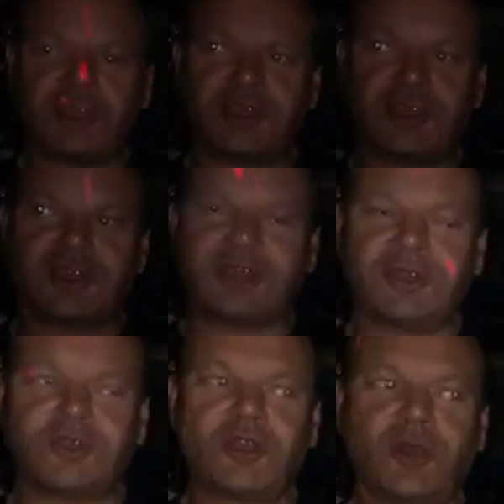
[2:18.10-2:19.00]
make
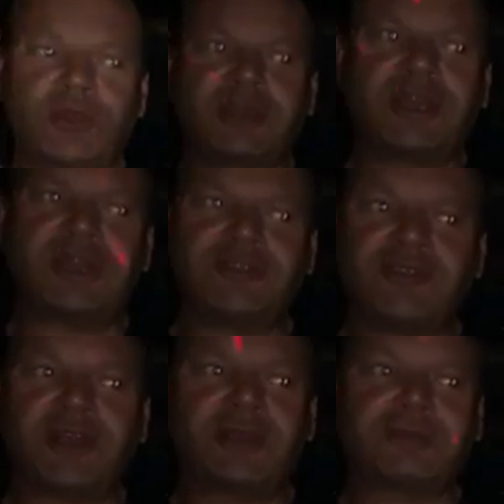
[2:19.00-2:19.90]
your own,
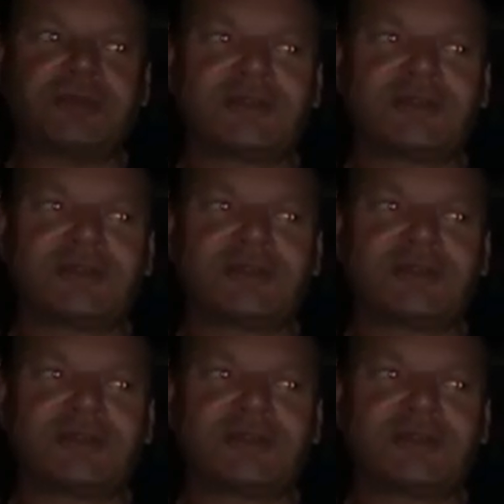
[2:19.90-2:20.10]
Insane.